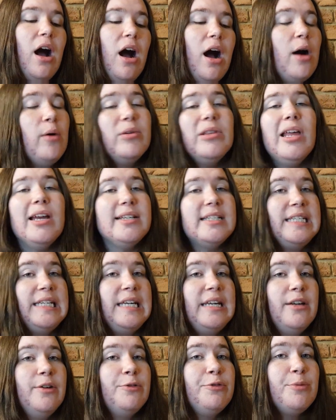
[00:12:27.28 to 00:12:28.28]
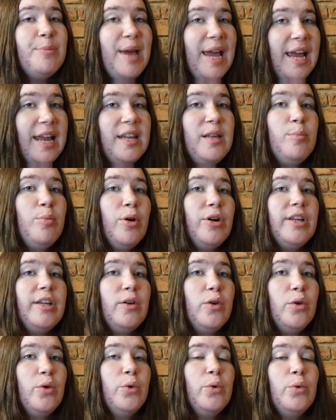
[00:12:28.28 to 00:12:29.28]
I would like to hear from anybody
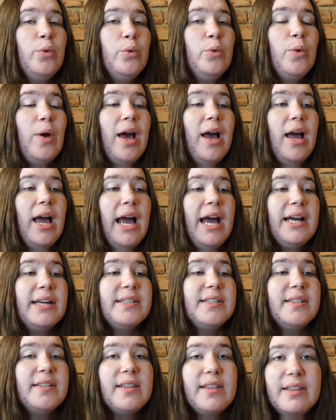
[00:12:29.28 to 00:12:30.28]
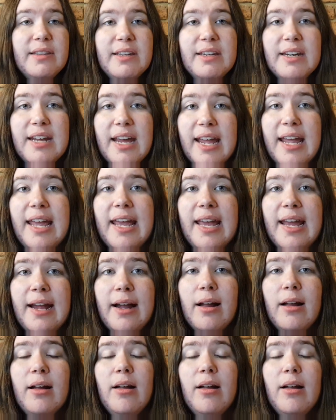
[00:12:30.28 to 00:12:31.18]
who has thinner hair,